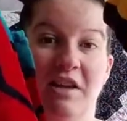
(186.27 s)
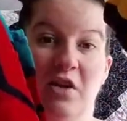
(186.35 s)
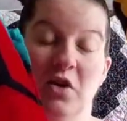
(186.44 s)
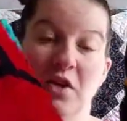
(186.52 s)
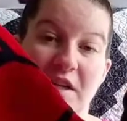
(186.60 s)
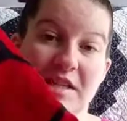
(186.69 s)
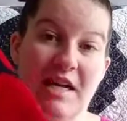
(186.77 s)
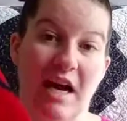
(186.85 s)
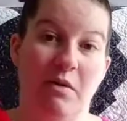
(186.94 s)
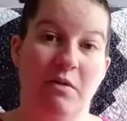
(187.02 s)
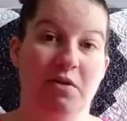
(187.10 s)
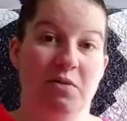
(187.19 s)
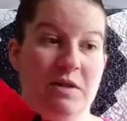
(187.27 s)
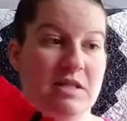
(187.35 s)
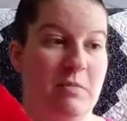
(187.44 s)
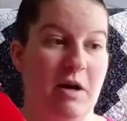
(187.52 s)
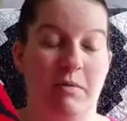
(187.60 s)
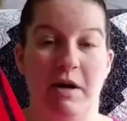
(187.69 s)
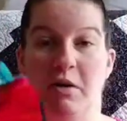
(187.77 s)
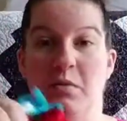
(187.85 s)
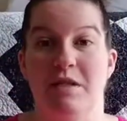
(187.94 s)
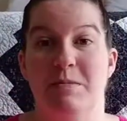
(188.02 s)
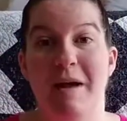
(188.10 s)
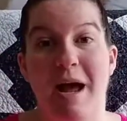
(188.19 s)
They're hooded towels, one's Spider-Man and
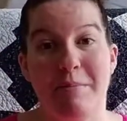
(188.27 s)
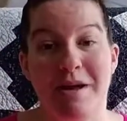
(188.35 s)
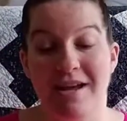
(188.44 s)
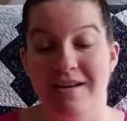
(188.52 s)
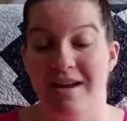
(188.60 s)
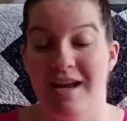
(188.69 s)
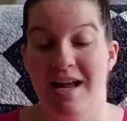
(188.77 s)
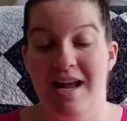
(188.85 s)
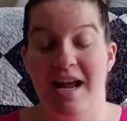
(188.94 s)
one's Batman,